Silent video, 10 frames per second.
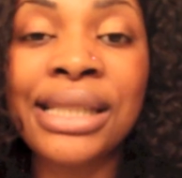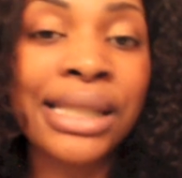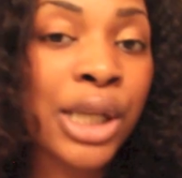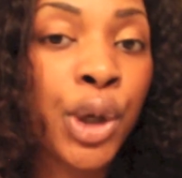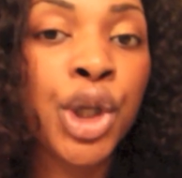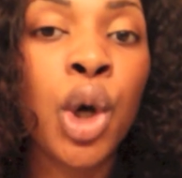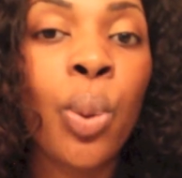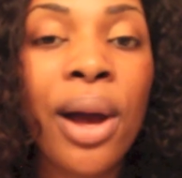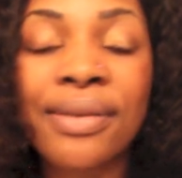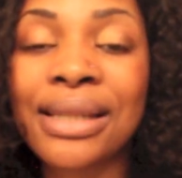Seal your
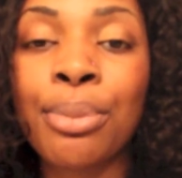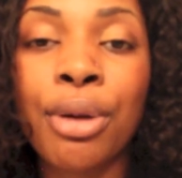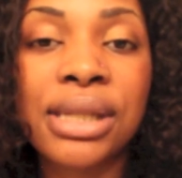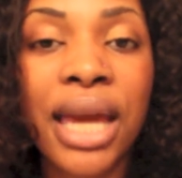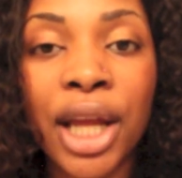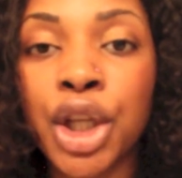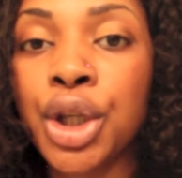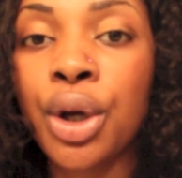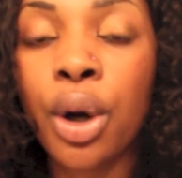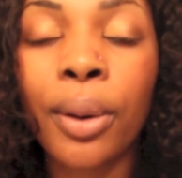wefts and
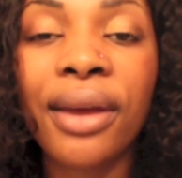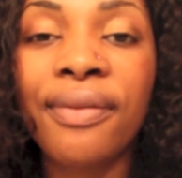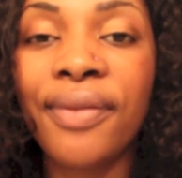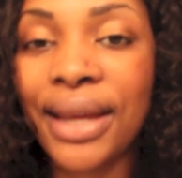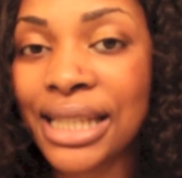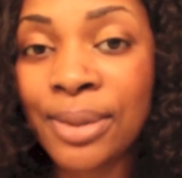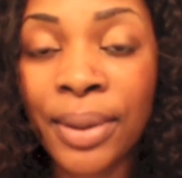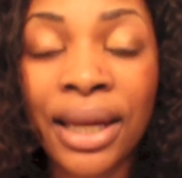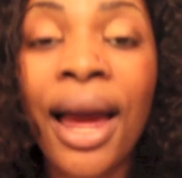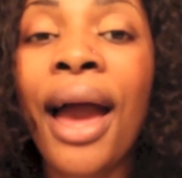protect your
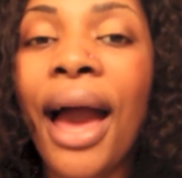investment.